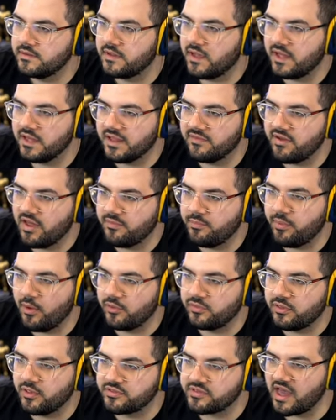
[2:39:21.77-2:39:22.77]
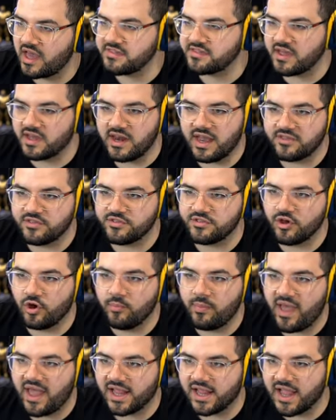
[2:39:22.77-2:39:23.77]
I love how both those guys got so
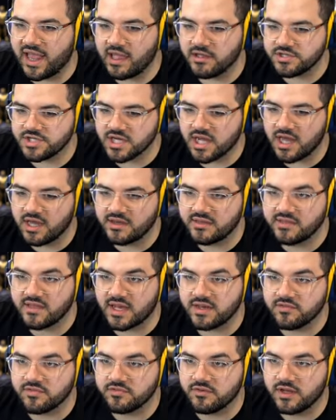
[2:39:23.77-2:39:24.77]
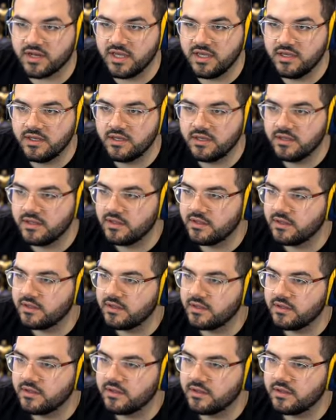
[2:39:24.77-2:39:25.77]
badly outshot. It's not even funny.
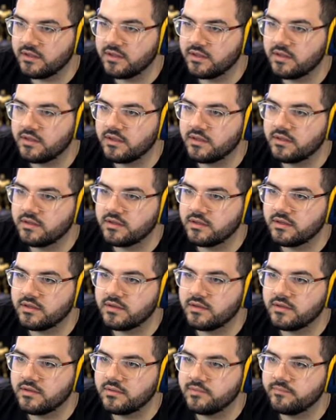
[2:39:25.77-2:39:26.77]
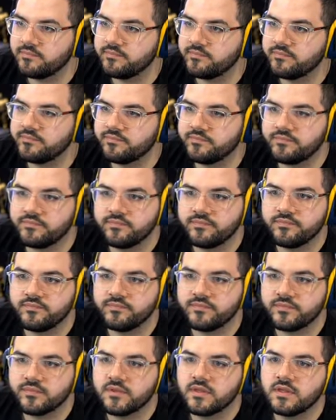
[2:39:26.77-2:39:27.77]
That guy was in a soccer skin too, bro.